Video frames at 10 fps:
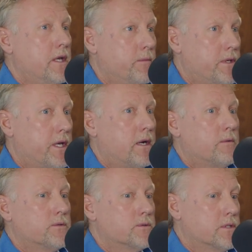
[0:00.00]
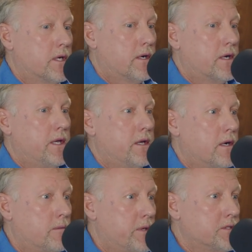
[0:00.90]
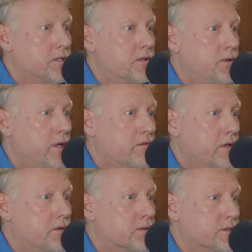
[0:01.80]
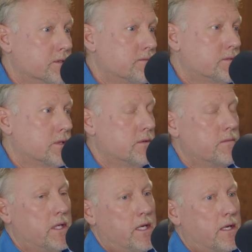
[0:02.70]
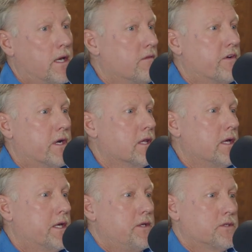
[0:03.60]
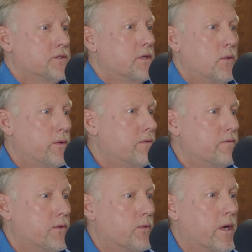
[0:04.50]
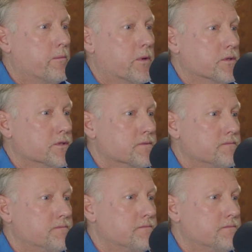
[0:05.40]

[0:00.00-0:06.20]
And when Dow was retiring, he called me and said, "Do you have interest?" So got very lucky just knowing the right person.